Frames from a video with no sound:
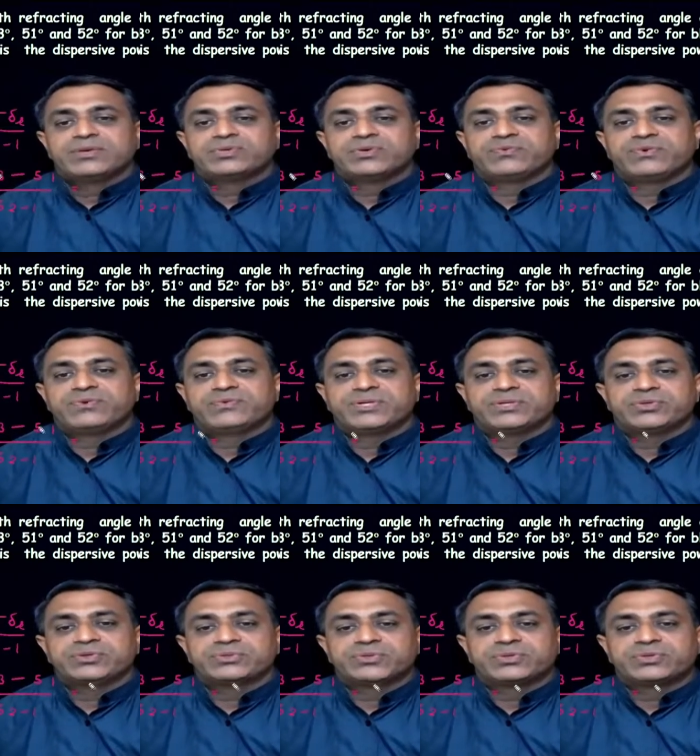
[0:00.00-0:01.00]
So
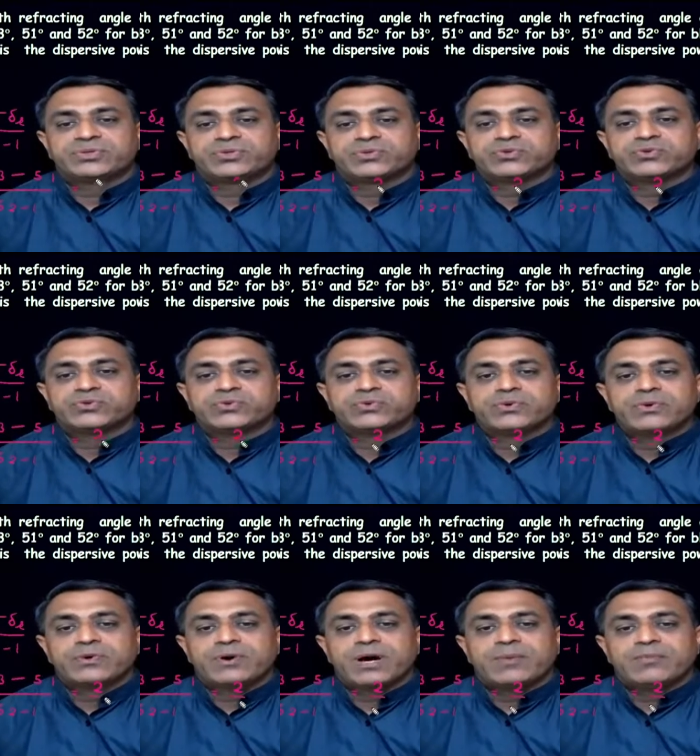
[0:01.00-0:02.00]
52, so 2
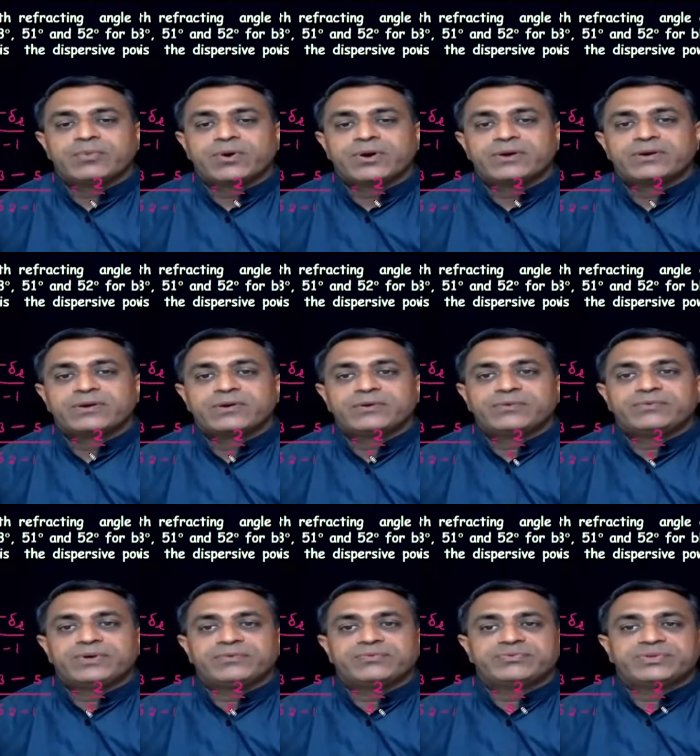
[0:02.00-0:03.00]
upon
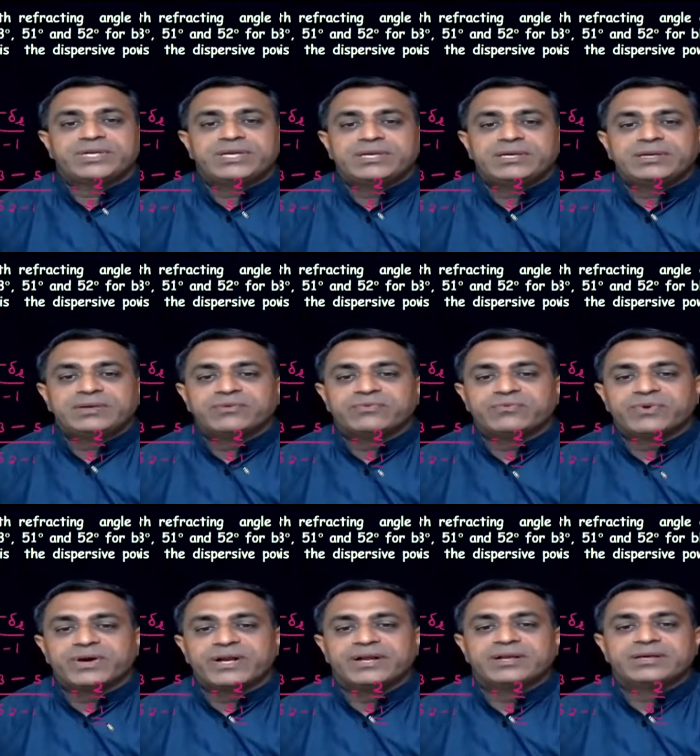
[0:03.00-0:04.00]
51.